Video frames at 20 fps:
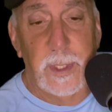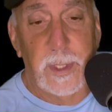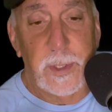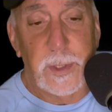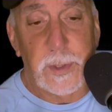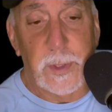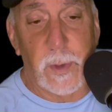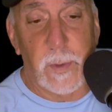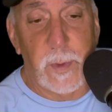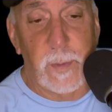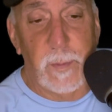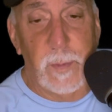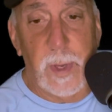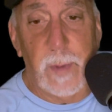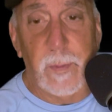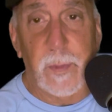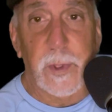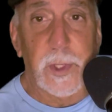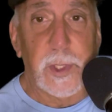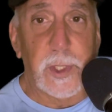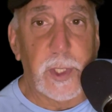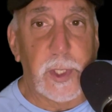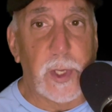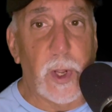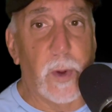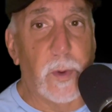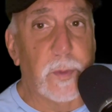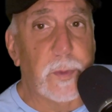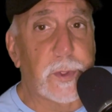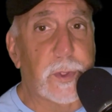So remember,
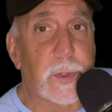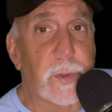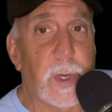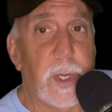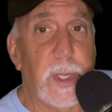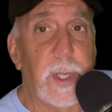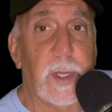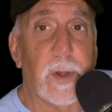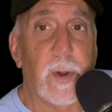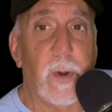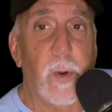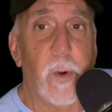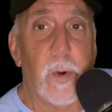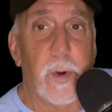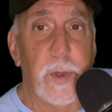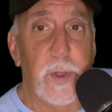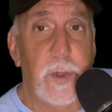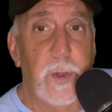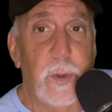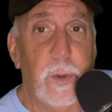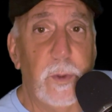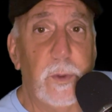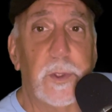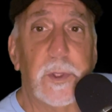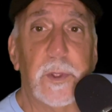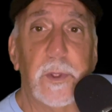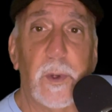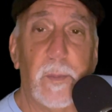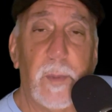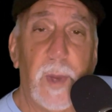don't drink or
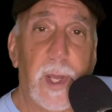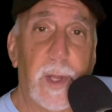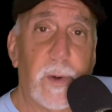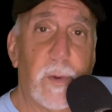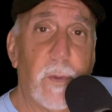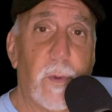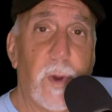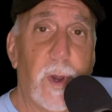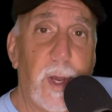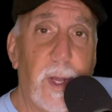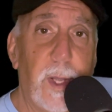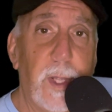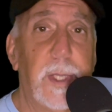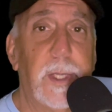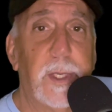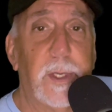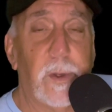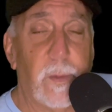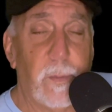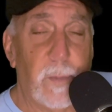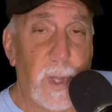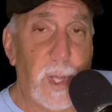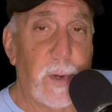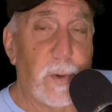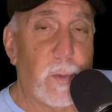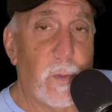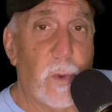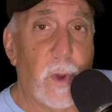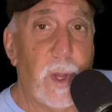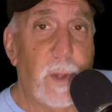use no matter what, and no matter
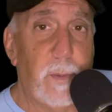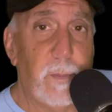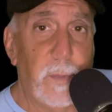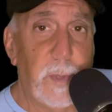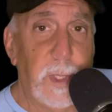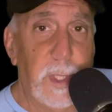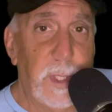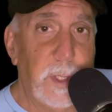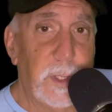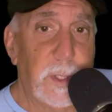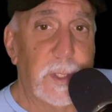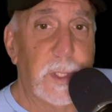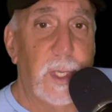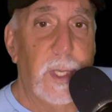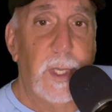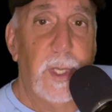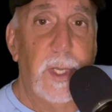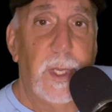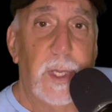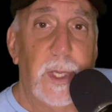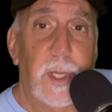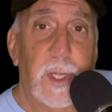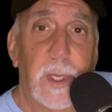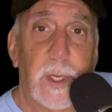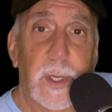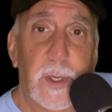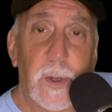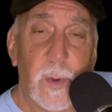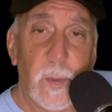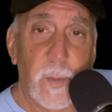what means
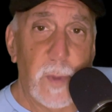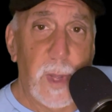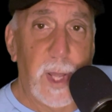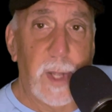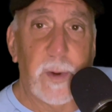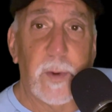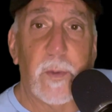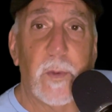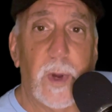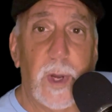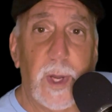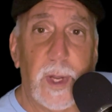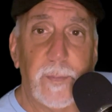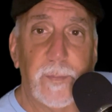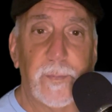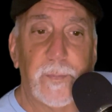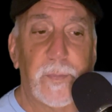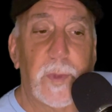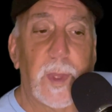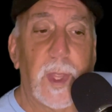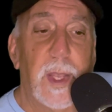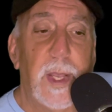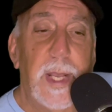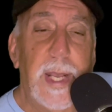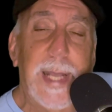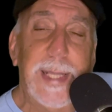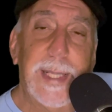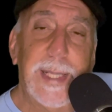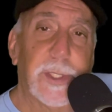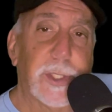no matter what.
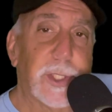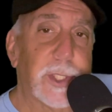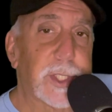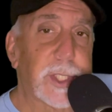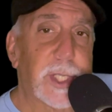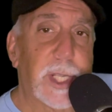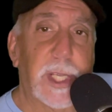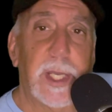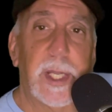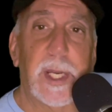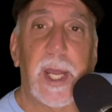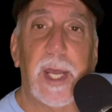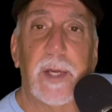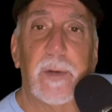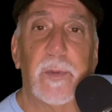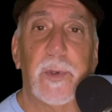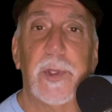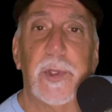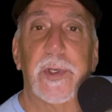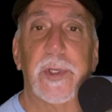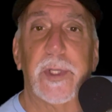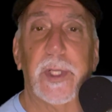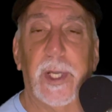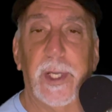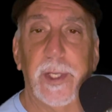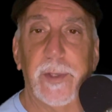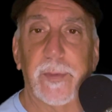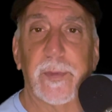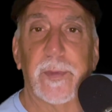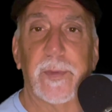And then just get on with your
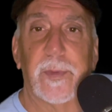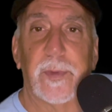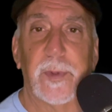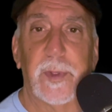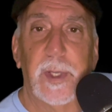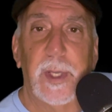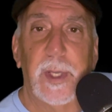life.